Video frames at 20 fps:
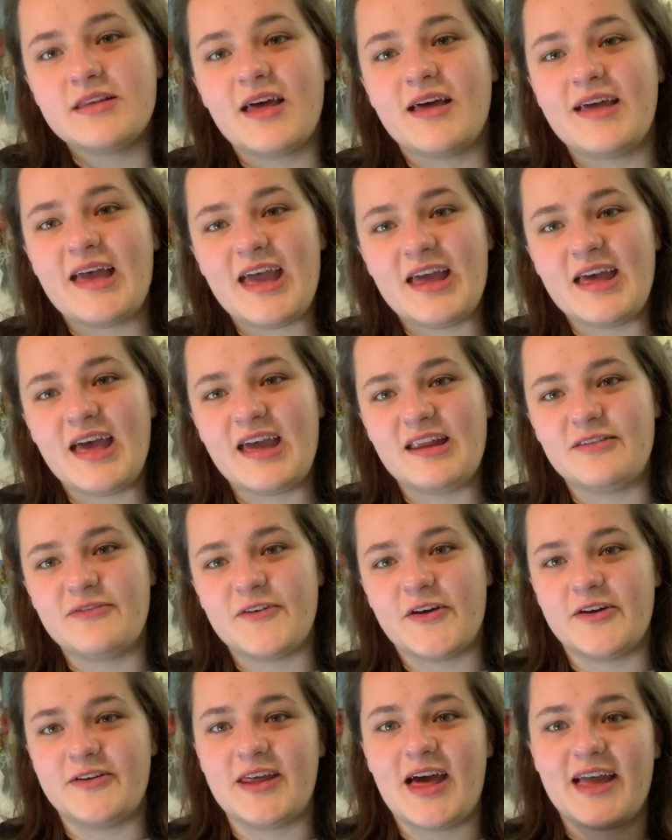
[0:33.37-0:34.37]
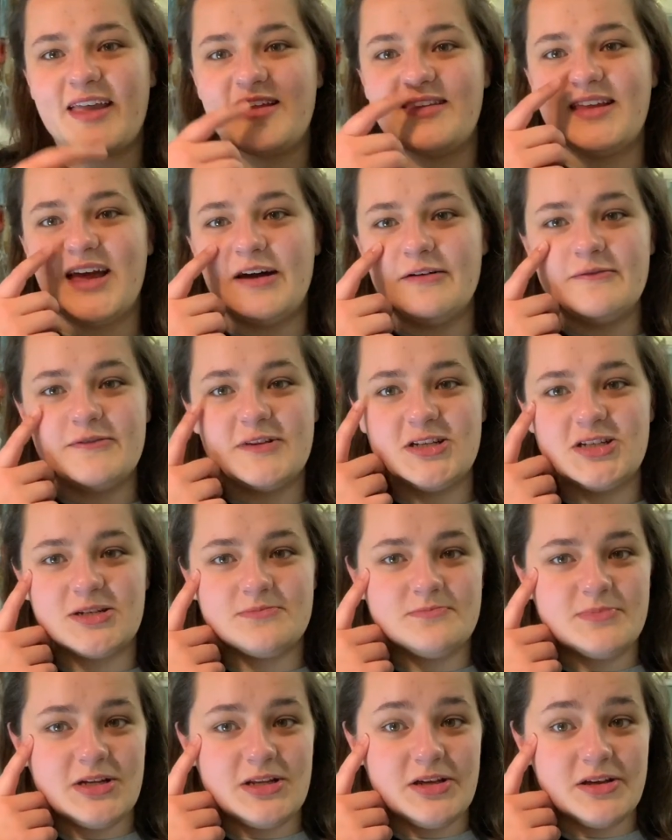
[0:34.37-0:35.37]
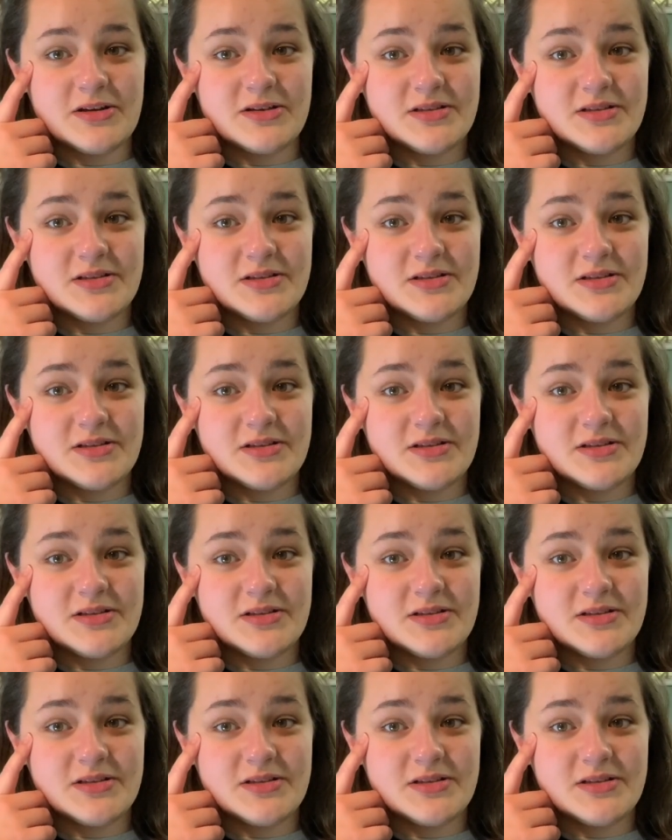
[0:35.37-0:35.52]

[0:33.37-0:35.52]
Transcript: a headphone hanging down for the jumper look.